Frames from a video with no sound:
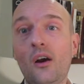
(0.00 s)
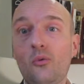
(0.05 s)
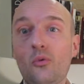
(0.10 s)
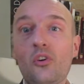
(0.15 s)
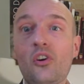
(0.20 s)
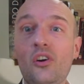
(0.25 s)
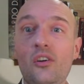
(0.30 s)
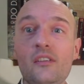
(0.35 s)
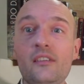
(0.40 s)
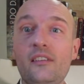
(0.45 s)

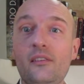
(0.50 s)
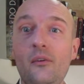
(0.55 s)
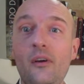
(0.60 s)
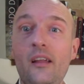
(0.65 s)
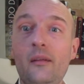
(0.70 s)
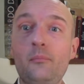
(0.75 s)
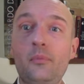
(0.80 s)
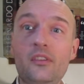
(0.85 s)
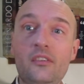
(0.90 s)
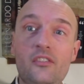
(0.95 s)
We're also
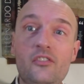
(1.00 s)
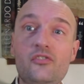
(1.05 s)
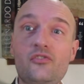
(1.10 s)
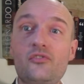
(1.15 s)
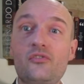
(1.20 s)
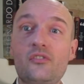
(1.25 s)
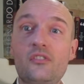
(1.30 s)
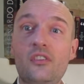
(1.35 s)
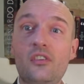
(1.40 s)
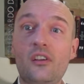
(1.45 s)
able to
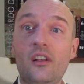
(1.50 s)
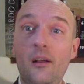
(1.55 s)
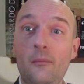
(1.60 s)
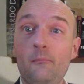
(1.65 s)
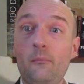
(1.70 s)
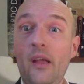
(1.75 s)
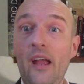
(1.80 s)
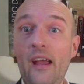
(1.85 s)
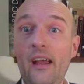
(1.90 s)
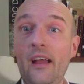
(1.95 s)
to
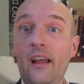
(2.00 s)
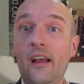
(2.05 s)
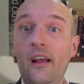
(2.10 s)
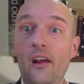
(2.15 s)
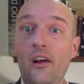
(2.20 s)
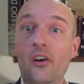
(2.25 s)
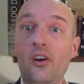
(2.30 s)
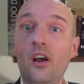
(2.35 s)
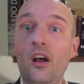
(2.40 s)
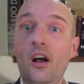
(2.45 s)

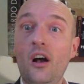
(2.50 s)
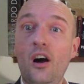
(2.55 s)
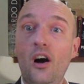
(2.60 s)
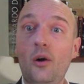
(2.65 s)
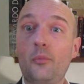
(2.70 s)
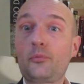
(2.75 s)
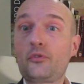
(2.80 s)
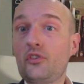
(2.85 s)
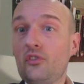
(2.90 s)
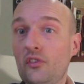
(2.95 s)
compare
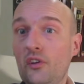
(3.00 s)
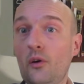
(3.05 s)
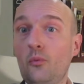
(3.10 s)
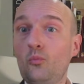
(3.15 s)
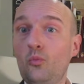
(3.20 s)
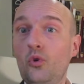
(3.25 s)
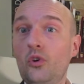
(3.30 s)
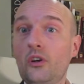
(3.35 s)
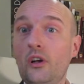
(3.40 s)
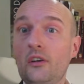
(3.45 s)
options
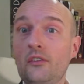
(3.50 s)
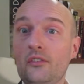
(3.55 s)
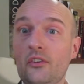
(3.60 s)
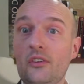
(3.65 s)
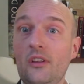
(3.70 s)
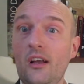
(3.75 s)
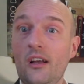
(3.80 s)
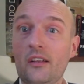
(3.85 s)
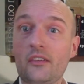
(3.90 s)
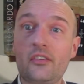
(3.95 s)
on one
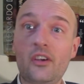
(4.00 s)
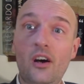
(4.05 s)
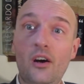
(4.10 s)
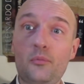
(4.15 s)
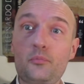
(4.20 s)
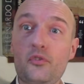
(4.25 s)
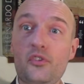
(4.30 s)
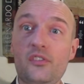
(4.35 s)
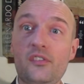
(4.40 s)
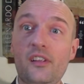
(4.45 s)
underlying to
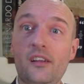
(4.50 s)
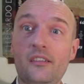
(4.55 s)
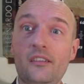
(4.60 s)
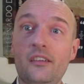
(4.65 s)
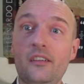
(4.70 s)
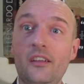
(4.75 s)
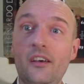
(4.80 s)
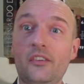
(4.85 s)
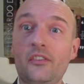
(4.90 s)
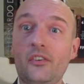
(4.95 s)
options on
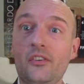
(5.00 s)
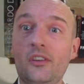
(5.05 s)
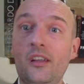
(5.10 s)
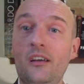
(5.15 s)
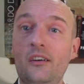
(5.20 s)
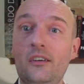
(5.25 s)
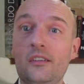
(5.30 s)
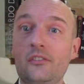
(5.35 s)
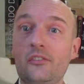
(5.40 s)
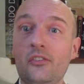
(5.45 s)
another
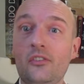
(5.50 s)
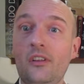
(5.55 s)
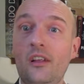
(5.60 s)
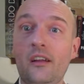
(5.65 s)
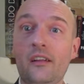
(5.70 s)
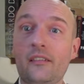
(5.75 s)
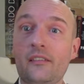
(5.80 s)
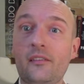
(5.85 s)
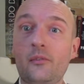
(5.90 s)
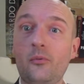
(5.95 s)

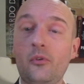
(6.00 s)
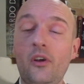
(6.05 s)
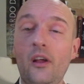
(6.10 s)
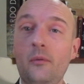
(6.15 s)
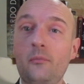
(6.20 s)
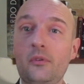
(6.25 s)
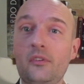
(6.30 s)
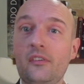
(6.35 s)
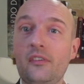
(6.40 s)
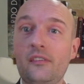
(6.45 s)
underlying. So we're
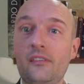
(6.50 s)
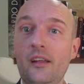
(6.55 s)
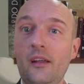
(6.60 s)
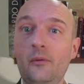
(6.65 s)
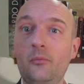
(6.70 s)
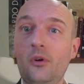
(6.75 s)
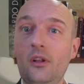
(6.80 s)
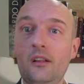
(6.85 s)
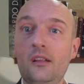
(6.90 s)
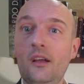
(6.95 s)
able to say,
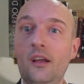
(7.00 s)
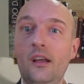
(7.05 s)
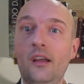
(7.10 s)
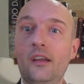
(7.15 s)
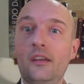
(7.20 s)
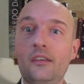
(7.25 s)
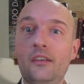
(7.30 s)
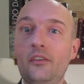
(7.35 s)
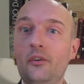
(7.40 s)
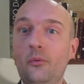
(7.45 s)
well,
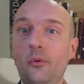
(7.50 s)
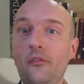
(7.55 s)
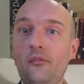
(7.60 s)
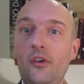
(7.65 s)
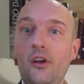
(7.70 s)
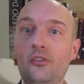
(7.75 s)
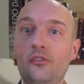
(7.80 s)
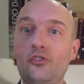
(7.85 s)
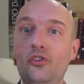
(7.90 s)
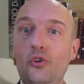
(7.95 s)
you know, we've
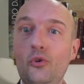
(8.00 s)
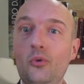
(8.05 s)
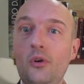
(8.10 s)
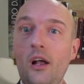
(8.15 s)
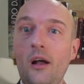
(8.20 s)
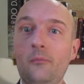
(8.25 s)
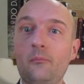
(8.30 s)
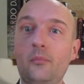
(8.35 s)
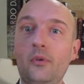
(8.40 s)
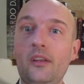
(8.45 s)
got two
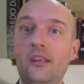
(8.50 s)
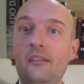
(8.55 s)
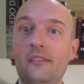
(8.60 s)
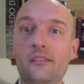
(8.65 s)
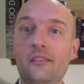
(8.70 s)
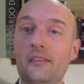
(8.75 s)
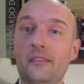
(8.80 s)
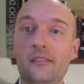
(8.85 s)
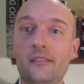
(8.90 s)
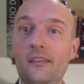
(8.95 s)

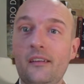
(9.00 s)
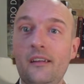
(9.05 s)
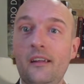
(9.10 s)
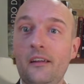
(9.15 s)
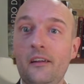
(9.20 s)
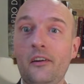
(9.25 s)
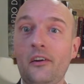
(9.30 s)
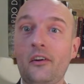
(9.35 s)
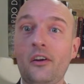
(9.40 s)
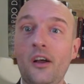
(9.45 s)
companies
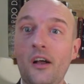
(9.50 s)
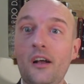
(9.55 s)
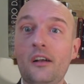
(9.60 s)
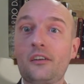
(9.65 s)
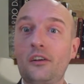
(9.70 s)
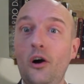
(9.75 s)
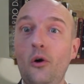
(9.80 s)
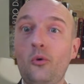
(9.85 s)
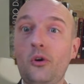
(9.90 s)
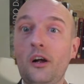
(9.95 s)
here,
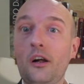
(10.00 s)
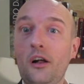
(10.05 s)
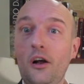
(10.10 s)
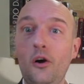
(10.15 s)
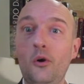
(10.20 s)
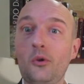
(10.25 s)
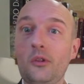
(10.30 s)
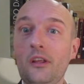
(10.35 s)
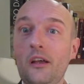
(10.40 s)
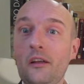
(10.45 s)

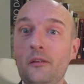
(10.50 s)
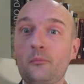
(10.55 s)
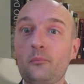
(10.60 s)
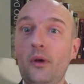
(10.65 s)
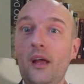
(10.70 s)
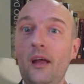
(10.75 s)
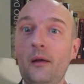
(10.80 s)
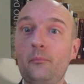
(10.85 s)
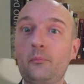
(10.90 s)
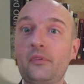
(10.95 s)
Coca-Cola and
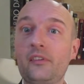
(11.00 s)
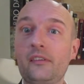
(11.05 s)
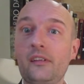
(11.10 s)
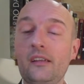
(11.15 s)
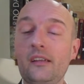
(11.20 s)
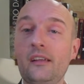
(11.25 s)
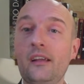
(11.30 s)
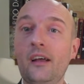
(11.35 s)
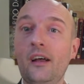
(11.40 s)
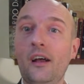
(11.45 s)

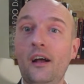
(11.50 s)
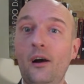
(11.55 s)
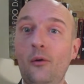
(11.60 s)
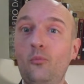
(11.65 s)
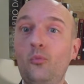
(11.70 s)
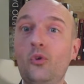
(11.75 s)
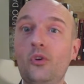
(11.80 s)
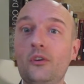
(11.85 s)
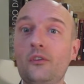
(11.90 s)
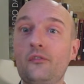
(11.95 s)
Pepsi,
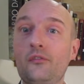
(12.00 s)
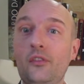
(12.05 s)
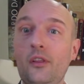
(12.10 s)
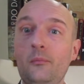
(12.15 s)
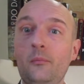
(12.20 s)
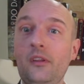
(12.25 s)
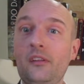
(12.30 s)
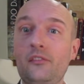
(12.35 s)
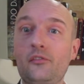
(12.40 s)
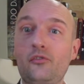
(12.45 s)
and one of
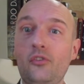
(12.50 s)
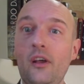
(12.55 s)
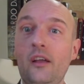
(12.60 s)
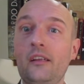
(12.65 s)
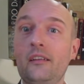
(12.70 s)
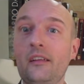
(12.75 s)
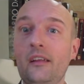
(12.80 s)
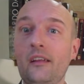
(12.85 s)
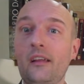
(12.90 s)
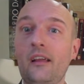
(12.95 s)
them is
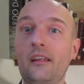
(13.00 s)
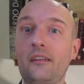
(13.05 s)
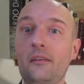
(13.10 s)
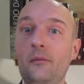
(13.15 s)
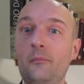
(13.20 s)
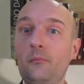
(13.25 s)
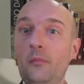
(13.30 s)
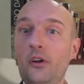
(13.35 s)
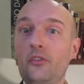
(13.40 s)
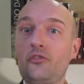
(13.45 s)
trading at a
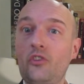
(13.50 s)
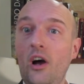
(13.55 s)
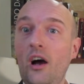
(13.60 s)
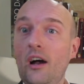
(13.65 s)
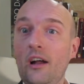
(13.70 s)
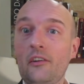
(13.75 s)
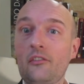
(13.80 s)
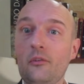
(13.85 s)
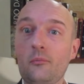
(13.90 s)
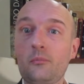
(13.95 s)
much
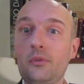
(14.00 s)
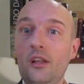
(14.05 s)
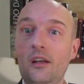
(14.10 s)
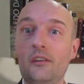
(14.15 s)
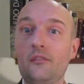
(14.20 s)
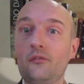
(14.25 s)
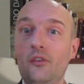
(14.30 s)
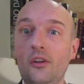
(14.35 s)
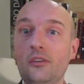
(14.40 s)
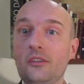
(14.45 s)
higher
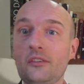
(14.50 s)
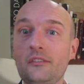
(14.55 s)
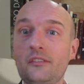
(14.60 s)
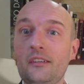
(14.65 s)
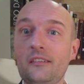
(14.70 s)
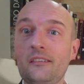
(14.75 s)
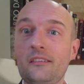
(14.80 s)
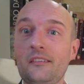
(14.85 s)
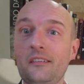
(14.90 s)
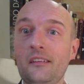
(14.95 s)
implied
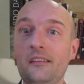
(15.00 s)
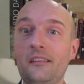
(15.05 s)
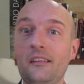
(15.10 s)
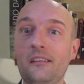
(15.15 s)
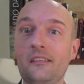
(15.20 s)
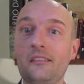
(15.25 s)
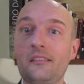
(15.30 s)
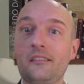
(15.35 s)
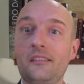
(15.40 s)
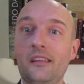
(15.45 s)
volatility
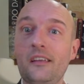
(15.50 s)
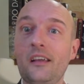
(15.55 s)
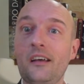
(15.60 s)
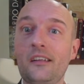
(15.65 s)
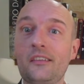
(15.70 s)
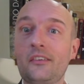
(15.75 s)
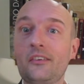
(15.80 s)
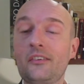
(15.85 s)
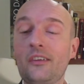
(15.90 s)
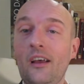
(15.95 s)
than the
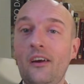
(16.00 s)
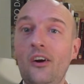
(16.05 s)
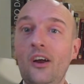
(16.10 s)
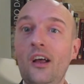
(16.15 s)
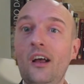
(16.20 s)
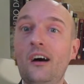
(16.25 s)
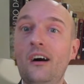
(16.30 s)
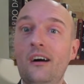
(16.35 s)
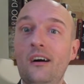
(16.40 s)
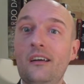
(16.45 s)
other. Now,
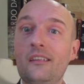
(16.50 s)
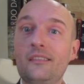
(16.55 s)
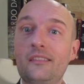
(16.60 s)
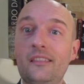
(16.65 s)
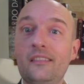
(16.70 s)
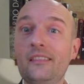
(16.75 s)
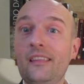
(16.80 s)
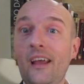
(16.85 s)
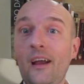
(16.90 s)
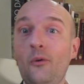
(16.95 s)

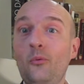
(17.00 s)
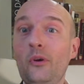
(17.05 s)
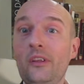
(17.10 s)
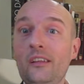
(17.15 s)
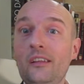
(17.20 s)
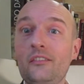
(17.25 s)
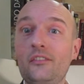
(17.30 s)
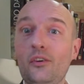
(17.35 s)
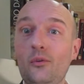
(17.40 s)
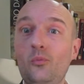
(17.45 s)
now we
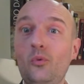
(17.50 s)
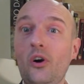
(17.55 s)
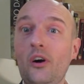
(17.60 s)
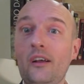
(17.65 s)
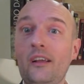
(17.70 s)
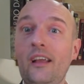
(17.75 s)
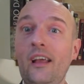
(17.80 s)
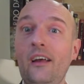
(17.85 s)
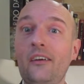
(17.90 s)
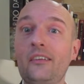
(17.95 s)
need to
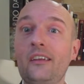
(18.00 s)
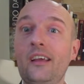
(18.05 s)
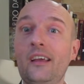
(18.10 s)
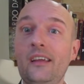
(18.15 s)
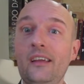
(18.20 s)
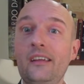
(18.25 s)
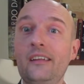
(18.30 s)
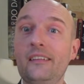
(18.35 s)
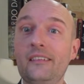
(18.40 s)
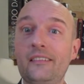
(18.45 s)
work out,
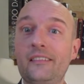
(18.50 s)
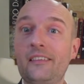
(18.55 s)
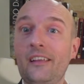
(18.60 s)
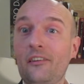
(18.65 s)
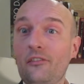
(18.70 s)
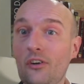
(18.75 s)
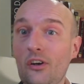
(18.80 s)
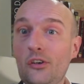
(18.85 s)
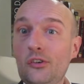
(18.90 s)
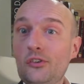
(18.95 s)
is
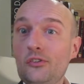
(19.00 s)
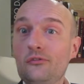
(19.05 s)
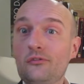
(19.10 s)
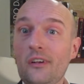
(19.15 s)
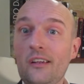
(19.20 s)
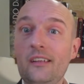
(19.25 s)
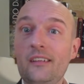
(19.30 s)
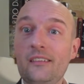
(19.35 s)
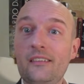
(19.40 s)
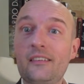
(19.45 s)
there a good
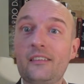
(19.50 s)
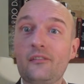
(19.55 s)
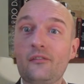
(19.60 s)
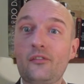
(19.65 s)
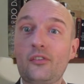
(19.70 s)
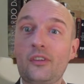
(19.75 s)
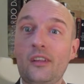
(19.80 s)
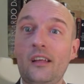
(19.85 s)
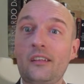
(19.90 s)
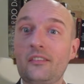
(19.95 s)
reason
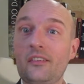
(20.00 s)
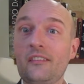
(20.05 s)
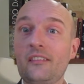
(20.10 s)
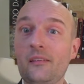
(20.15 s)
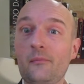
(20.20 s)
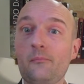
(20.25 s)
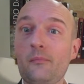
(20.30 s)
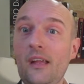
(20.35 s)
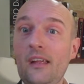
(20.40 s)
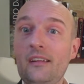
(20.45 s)
for that? Does
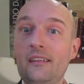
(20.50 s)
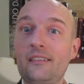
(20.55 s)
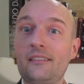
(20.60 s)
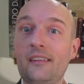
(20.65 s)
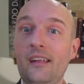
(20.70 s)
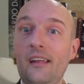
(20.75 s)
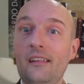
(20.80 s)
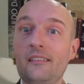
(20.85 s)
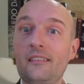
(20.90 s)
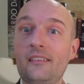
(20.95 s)
it make
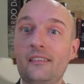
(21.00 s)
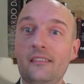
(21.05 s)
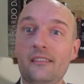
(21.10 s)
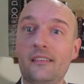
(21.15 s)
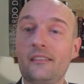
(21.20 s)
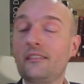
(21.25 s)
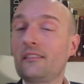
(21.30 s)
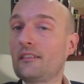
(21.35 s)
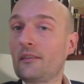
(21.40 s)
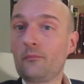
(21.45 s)
sense? Is
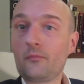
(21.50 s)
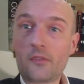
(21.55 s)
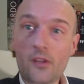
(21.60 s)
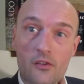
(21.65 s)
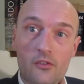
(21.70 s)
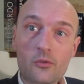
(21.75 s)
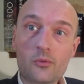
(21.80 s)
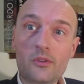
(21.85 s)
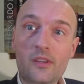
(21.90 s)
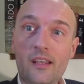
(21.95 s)
it something to
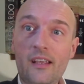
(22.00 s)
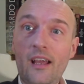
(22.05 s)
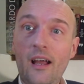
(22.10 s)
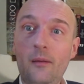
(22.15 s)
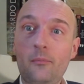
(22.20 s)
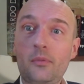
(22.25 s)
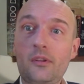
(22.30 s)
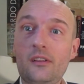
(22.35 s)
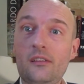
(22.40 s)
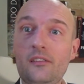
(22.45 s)
do with the
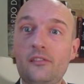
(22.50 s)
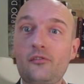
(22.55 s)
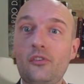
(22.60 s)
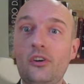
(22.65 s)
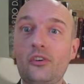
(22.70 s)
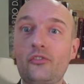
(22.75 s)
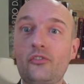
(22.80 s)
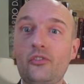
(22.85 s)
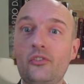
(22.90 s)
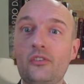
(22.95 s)
capital
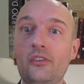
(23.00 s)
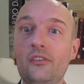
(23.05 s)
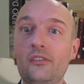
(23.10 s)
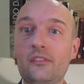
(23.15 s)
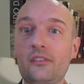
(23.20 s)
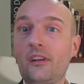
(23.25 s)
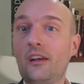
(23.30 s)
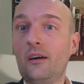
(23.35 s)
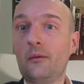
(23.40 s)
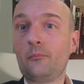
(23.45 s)
structure of
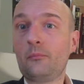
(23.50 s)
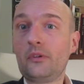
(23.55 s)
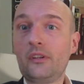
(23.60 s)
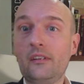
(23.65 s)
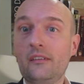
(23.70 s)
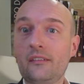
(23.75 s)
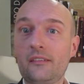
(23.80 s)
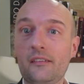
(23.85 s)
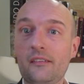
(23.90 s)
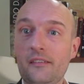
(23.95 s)
those
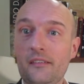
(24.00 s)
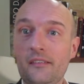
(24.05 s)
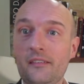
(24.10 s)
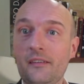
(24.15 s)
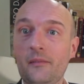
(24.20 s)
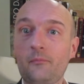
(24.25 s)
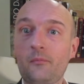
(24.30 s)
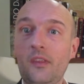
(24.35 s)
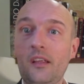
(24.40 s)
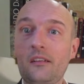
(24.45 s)
companies? Is it
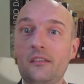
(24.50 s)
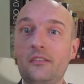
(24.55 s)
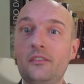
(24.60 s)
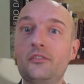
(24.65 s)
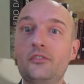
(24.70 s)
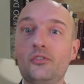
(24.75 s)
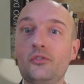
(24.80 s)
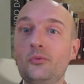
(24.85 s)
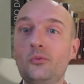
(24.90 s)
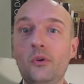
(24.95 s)
something to
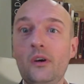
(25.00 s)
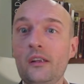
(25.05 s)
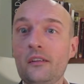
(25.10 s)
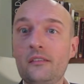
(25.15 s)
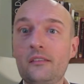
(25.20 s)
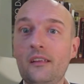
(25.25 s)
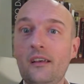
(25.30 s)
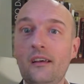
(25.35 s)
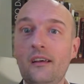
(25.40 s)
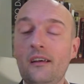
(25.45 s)
do
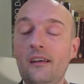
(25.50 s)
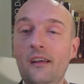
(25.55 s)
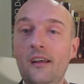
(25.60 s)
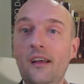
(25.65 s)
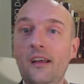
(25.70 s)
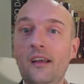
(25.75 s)
with, uh,